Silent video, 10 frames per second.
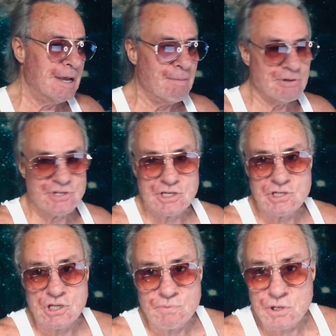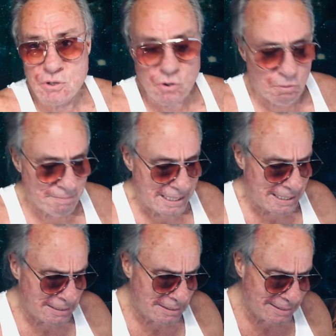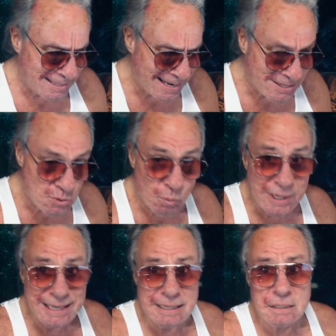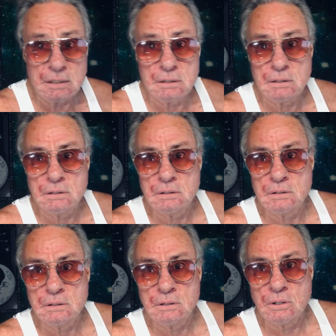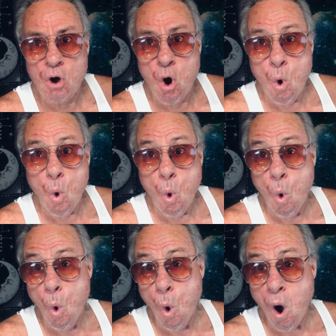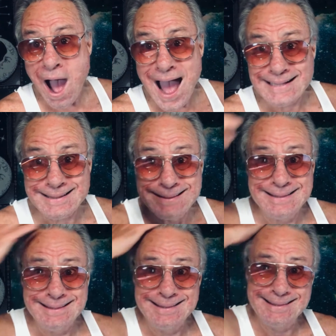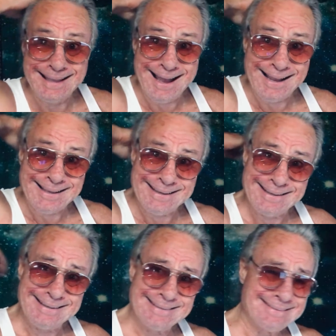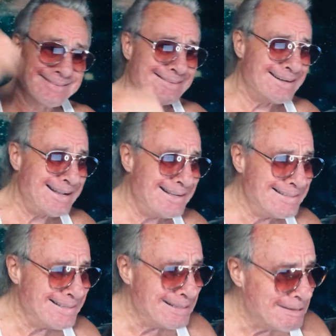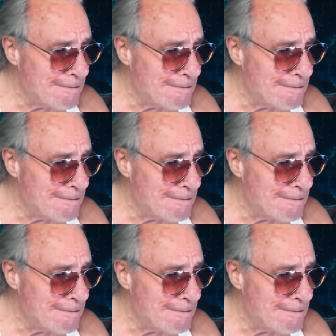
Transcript: I'm a 63 year old man next week. What the crazy?